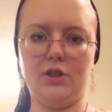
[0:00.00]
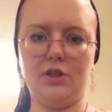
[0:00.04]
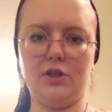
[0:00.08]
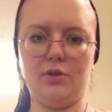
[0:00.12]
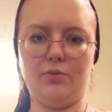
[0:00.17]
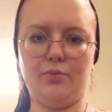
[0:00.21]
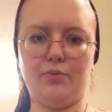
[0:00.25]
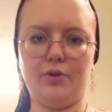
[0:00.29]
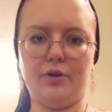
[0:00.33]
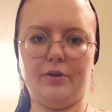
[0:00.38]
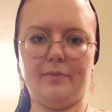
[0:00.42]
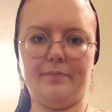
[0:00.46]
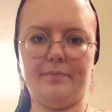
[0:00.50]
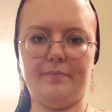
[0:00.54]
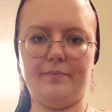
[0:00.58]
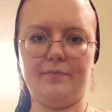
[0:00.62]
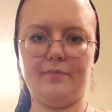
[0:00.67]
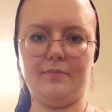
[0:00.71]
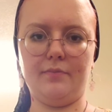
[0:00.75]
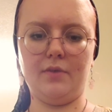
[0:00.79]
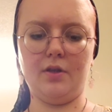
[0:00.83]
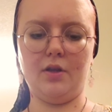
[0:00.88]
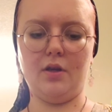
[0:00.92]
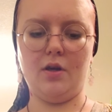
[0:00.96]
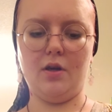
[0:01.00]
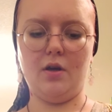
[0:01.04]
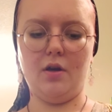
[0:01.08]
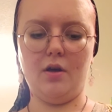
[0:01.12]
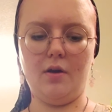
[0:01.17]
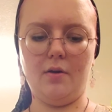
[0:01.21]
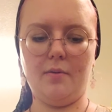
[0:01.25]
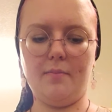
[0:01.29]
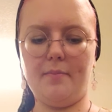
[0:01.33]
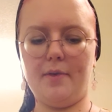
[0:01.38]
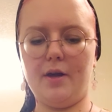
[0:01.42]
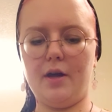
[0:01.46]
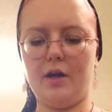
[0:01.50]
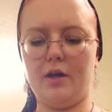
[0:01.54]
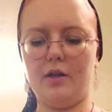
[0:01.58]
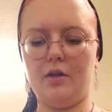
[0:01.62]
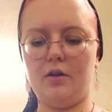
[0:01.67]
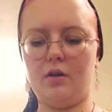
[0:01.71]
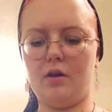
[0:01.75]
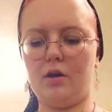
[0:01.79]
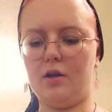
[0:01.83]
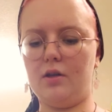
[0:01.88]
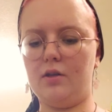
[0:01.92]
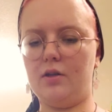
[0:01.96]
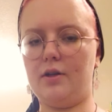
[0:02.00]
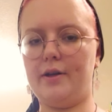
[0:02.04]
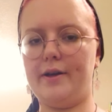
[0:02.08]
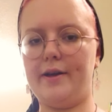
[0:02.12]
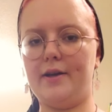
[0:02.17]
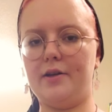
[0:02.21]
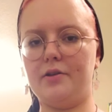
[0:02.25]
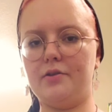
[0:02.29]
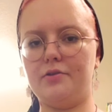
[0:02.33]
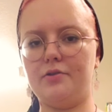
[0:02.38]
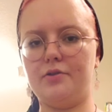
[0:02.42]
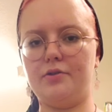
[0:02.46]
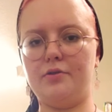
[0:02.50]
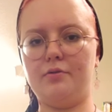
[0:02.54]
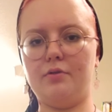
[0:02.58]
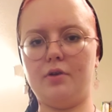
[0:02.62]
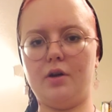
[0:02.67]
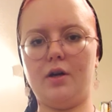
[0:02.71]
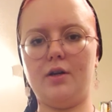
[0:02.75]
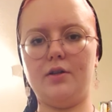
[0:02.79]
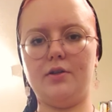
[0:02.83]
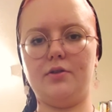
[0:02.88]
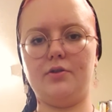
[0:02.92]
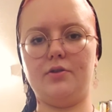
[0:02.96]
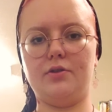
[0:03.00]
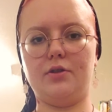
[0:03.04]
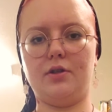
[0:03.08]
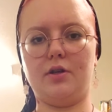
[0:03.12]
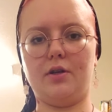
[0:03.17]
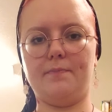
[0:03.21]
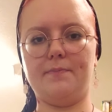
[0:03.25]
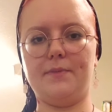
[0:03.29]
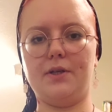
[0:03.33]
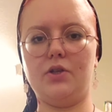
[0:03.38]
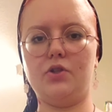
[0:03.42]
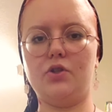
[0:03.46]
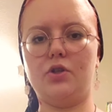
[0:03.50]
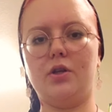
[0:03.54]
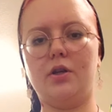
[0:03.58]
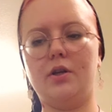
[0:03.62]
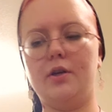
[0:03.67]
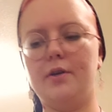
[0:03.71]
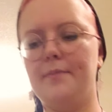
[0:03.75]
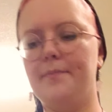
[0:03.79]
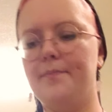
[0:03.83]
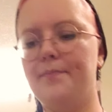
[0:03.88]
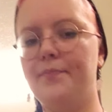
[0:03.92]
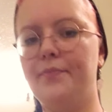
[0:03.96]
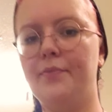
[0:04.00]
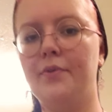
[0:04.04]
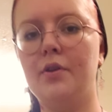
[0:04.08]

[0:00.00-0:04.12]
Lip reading: Still warm, but not like too hot. You see I'm touching it.